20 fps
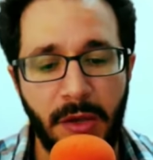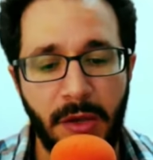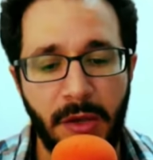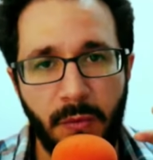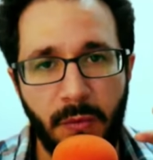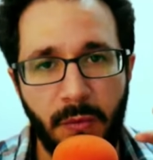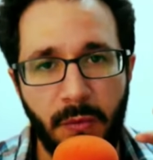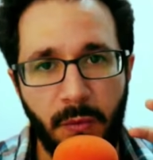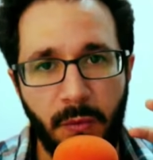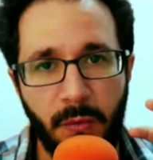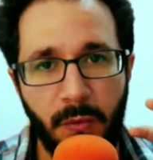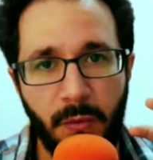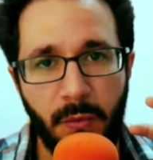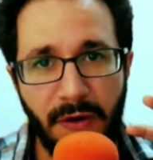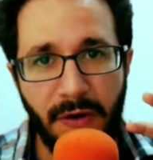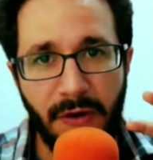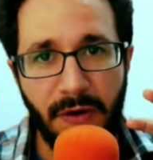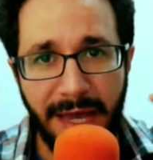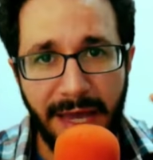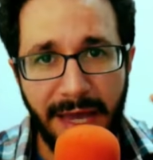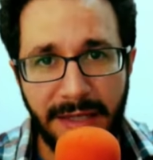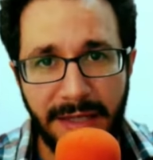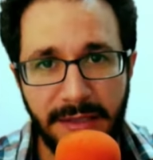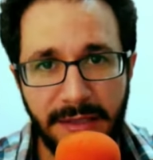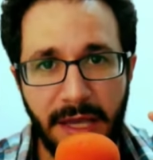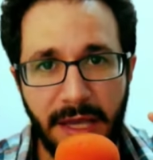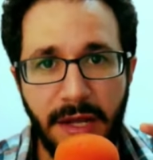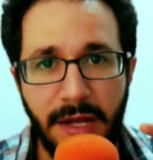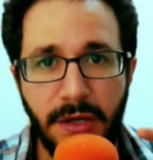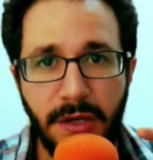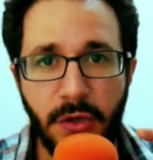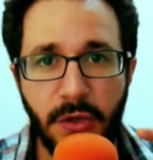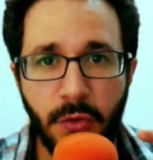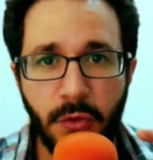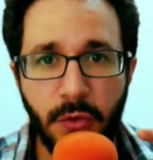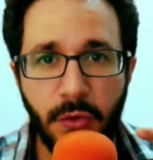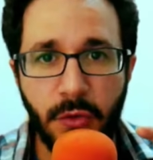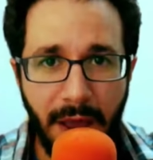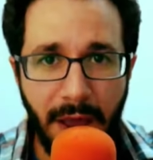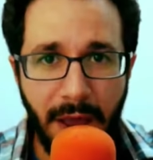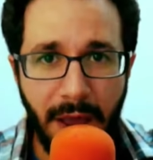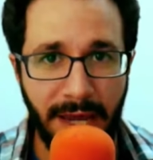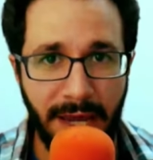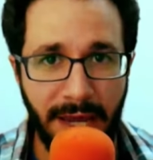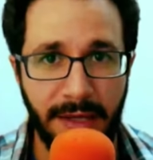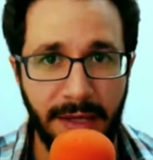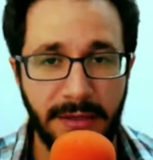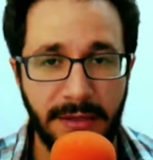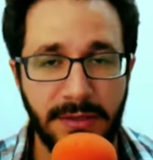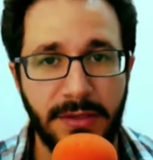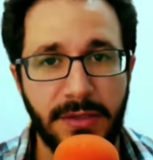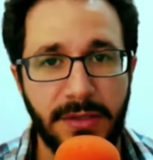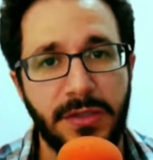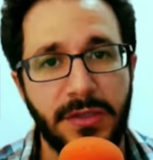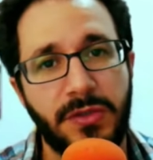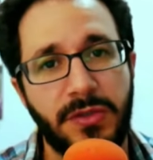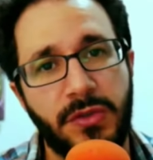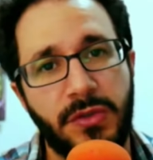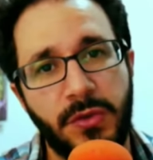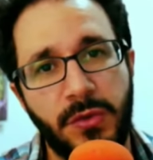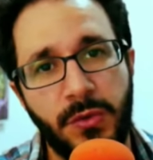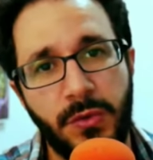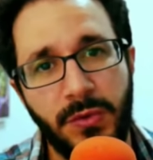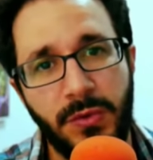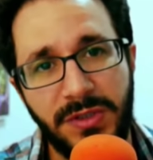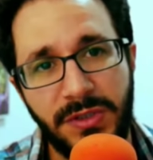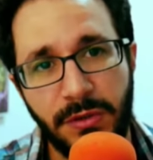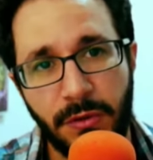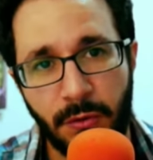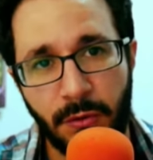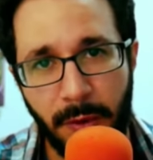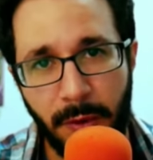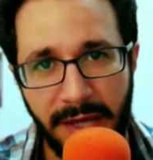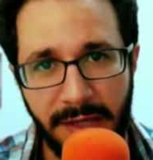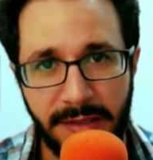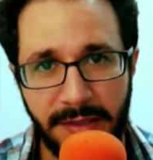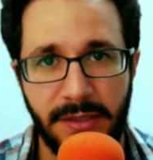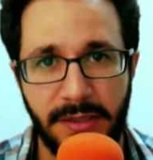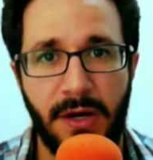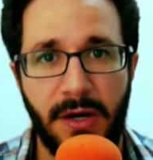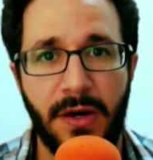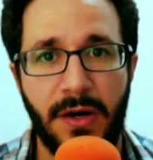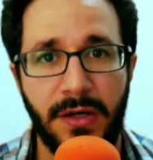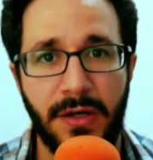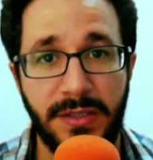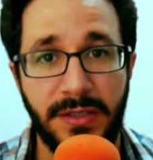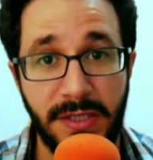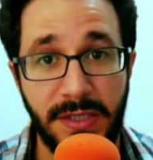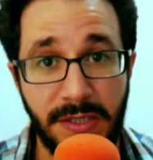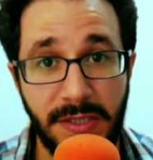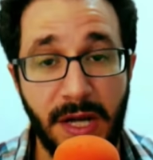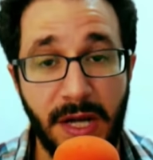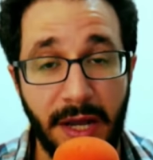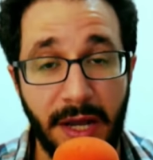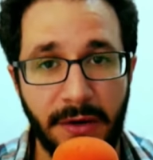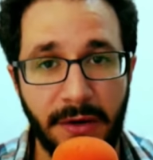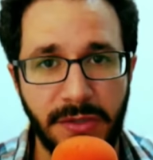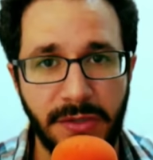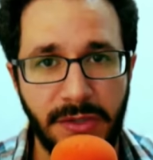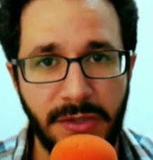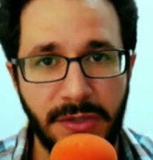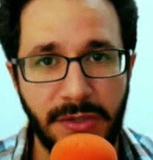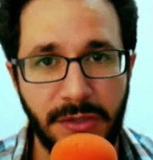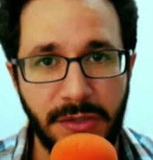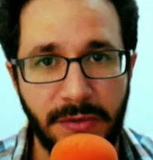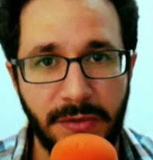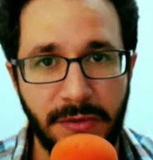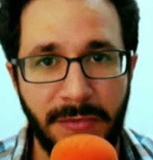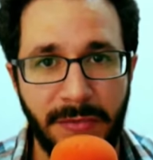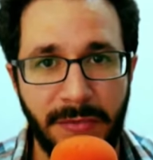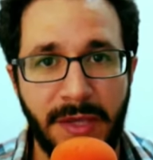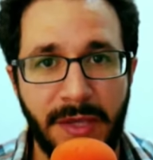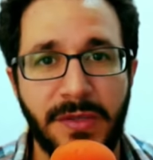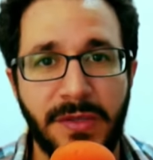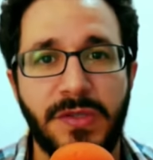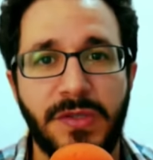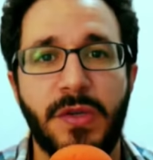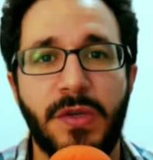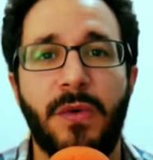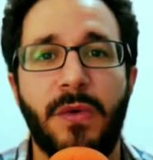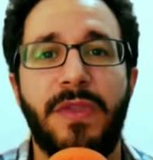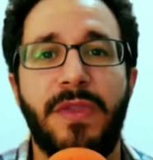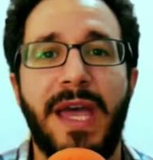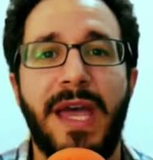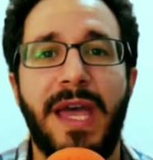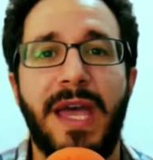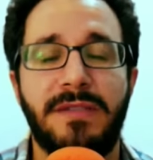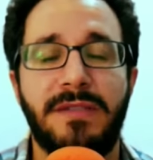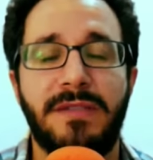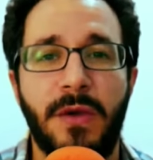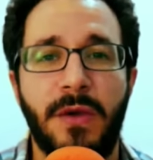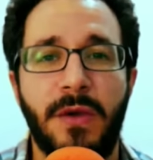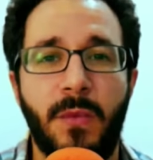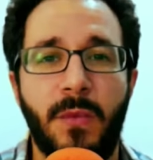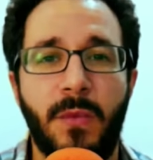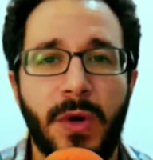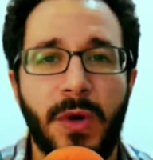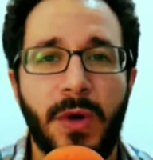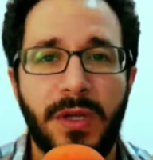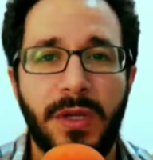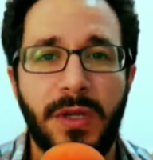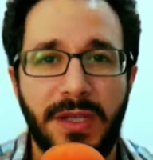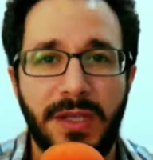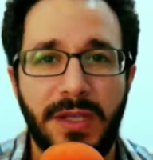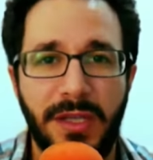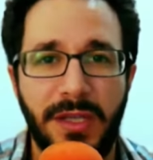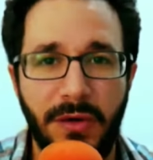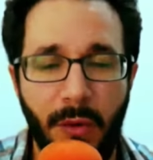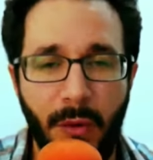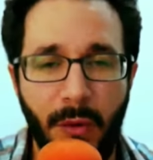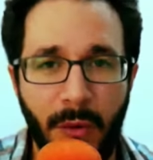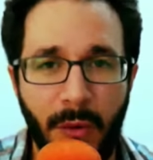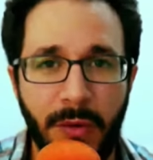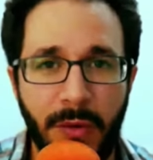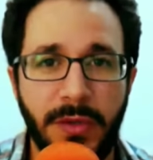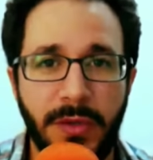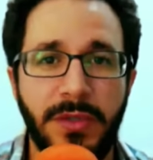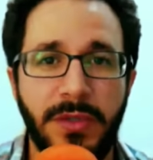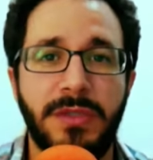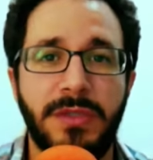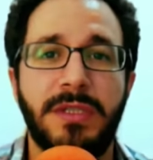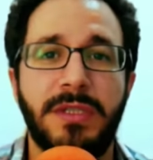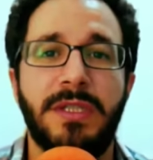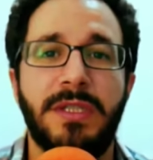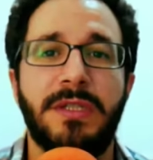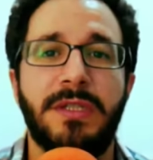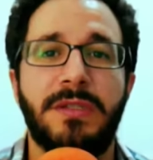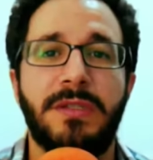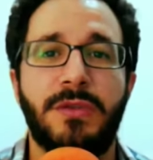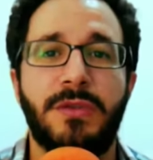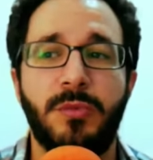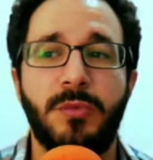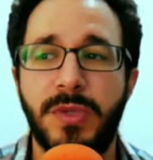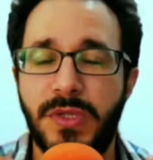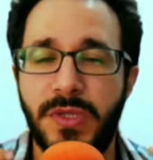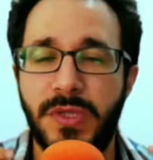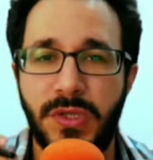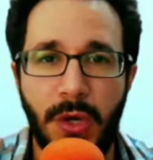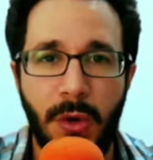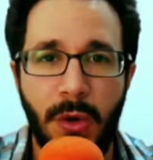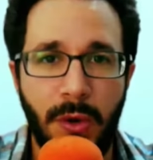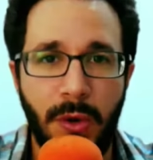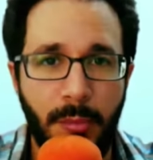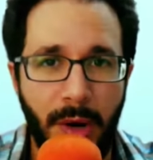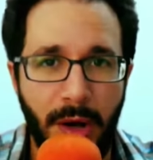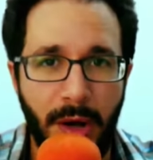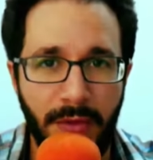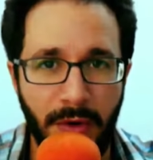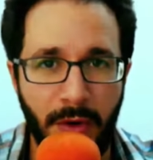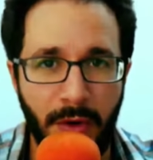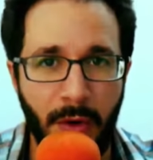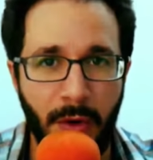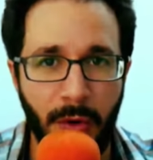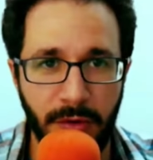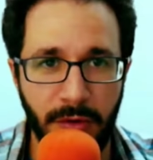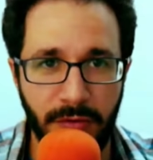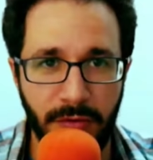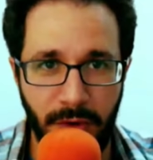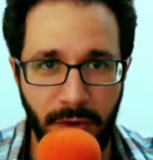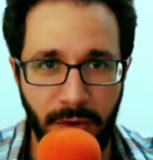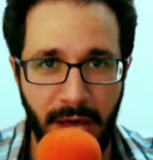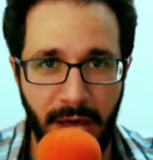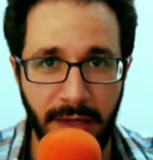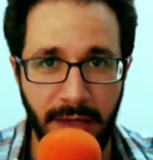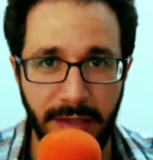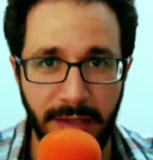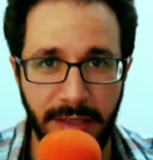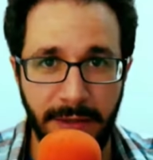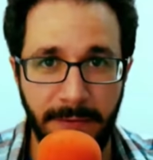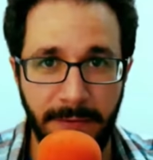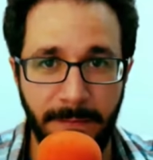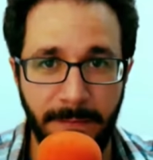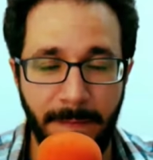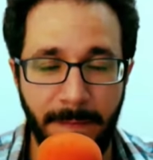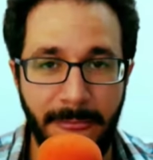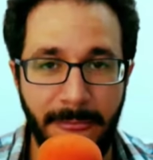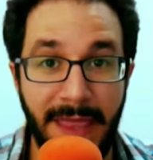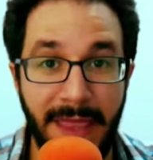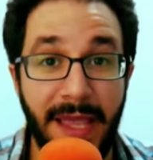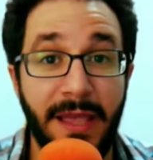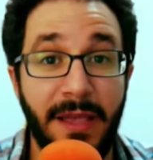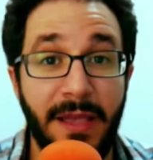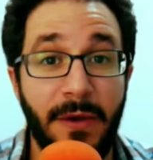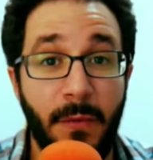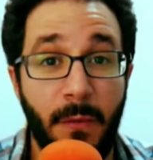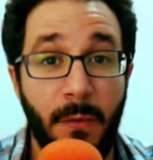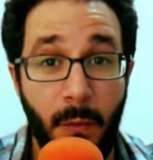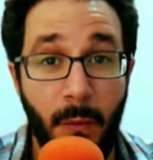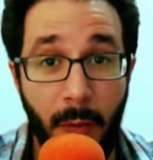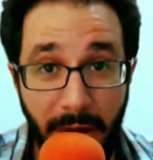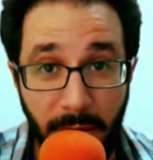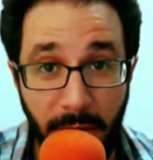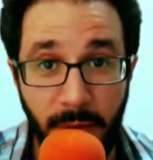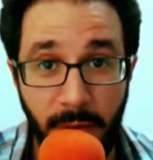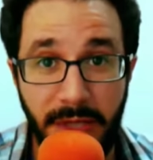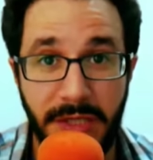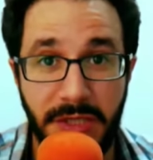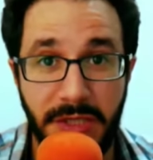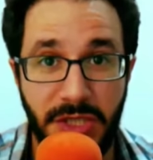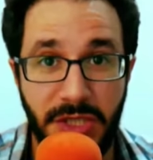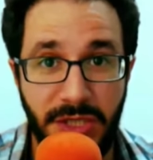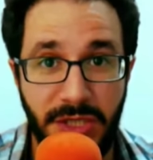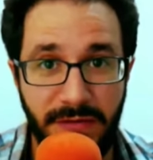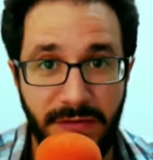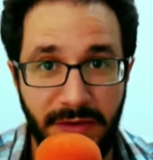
We find a new way to direct our desires so that they work in order to bestow upon the whole of reality. When we achieve